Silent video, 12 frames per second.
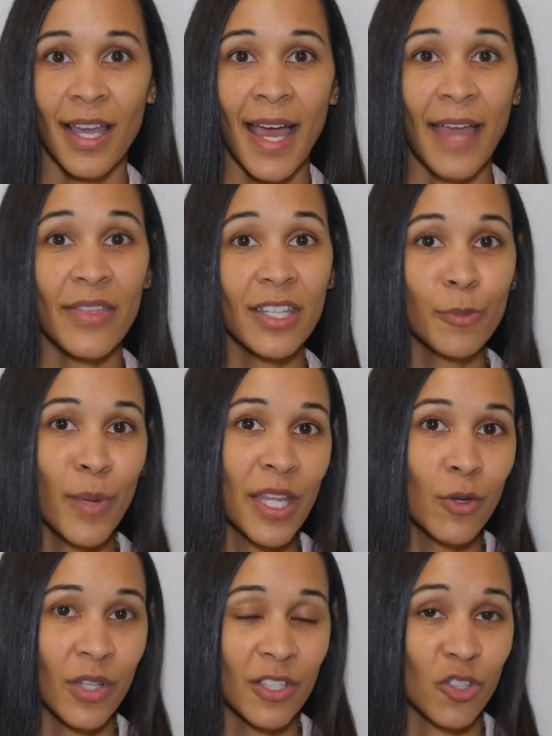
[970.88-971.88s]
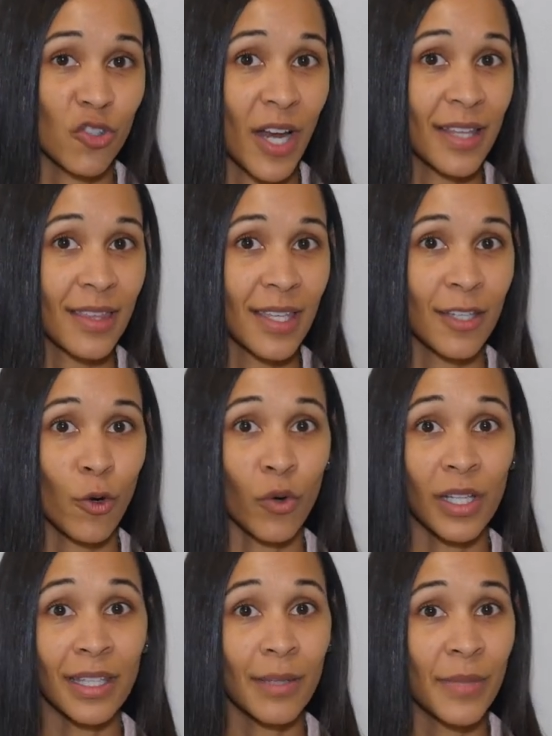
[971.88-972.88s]
And this way you can strengthen
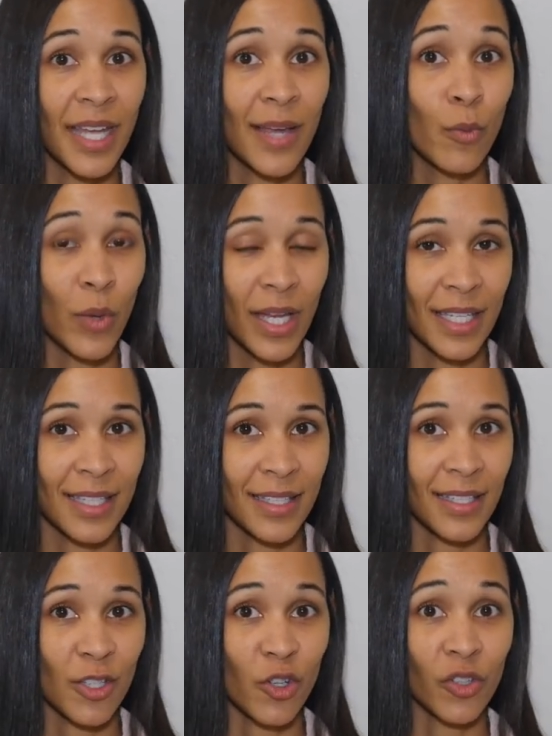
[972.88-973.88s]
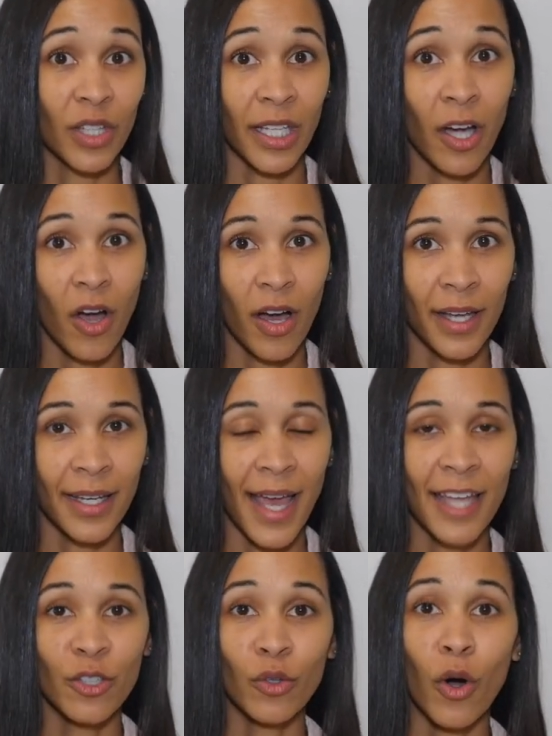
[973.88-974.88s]
or eliminate weaknesses early on,
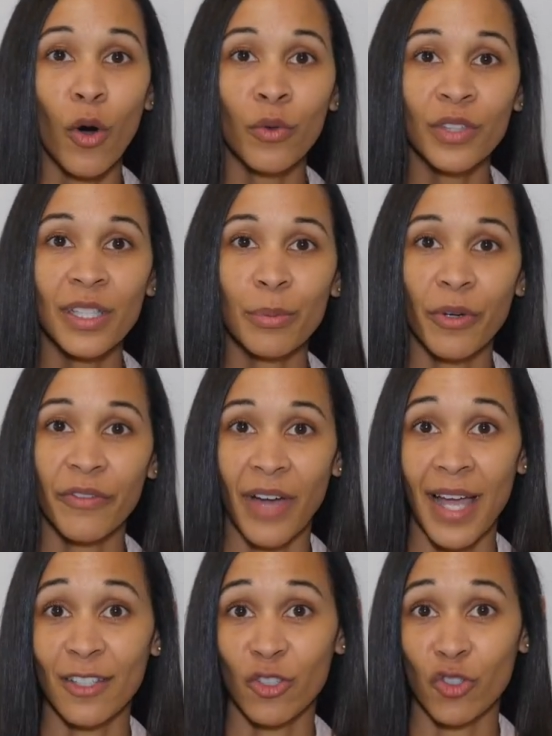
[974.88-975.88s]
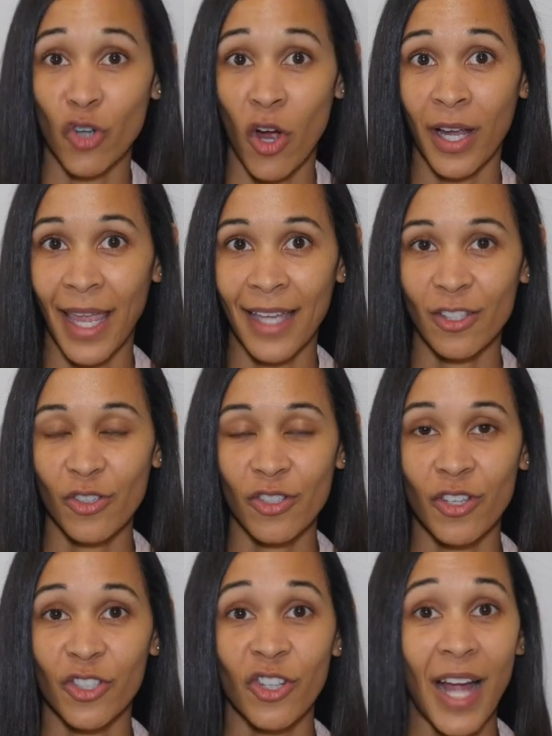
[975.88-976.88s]
and you'll only provide strong
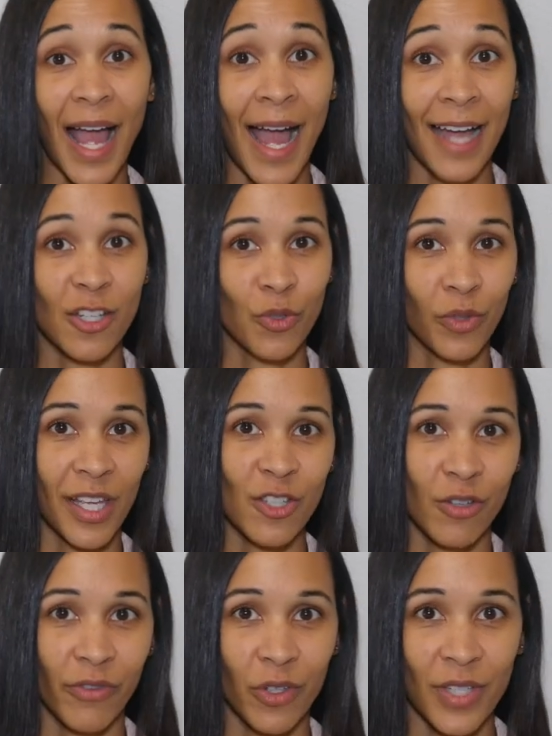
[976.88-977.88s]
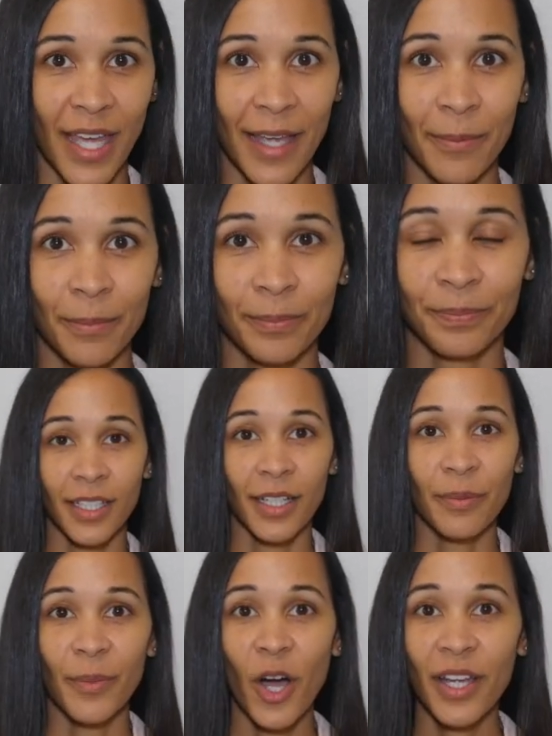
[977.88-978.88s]
answers on your actual interview day.
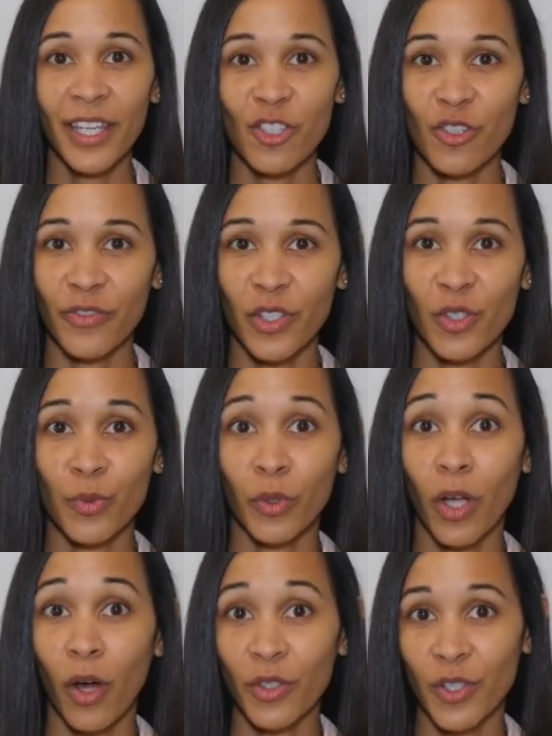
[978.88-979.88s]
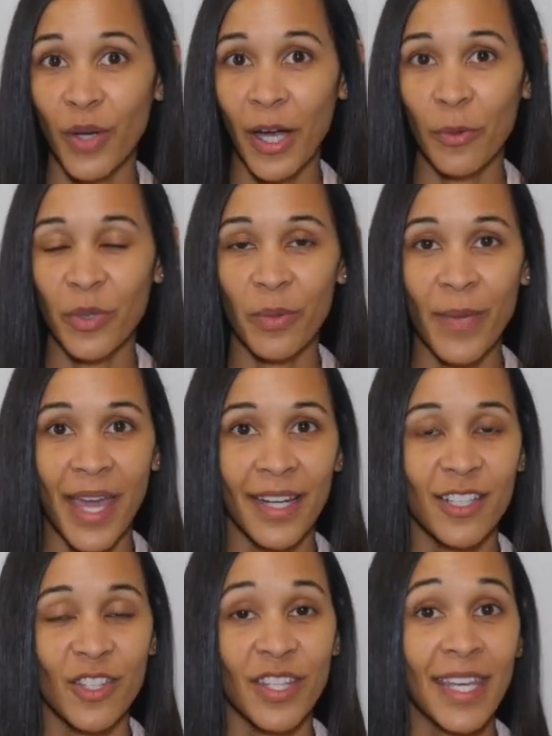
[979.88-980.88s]
Mock interviews will also help you
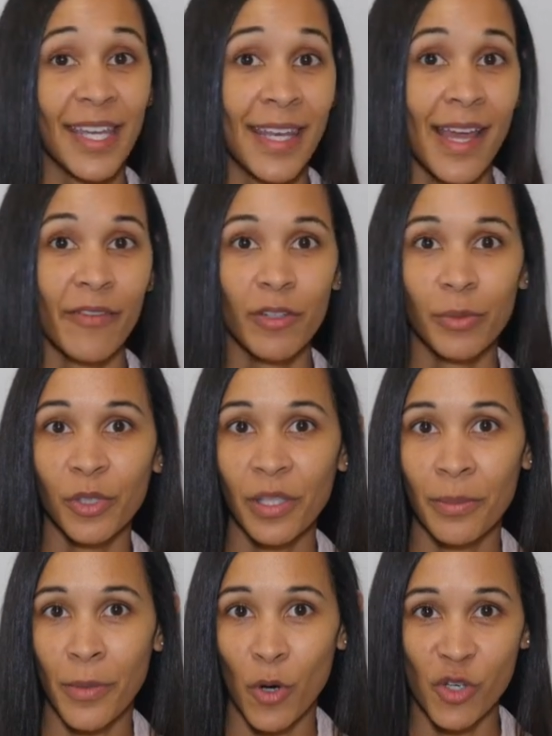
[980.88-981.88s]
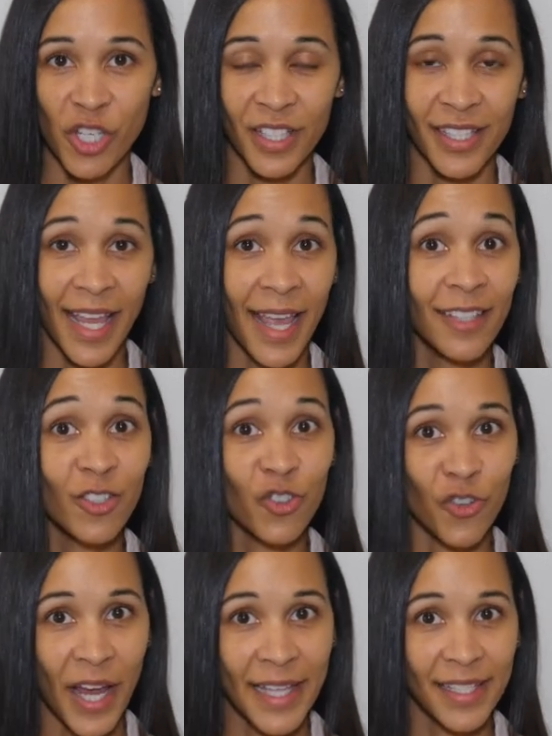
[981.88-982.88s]
manage the inevitable emotions and
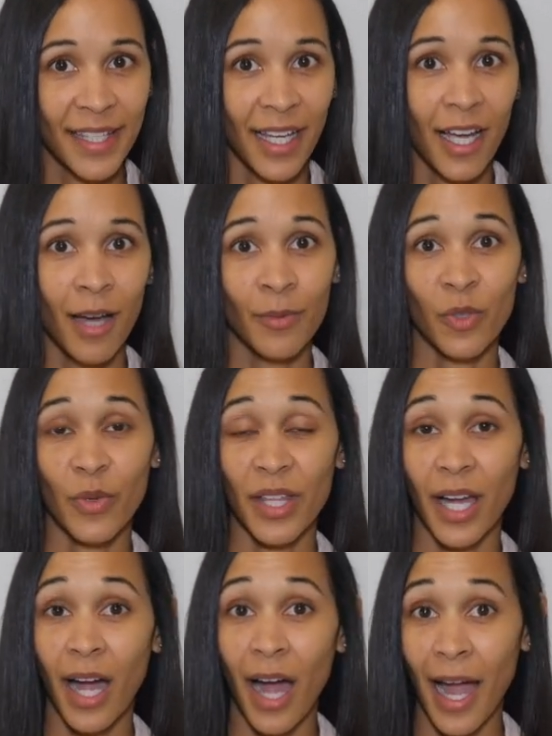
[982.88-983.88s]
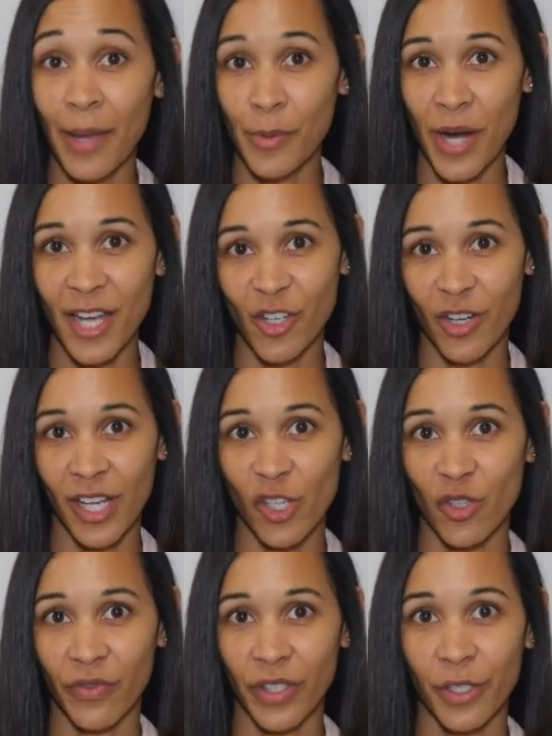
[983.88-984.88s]
stress that comes with a high pressure
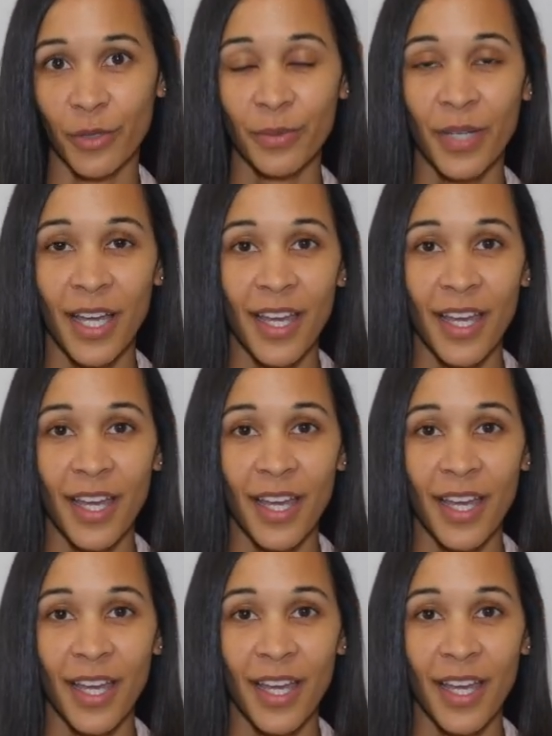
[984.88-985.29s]
interview.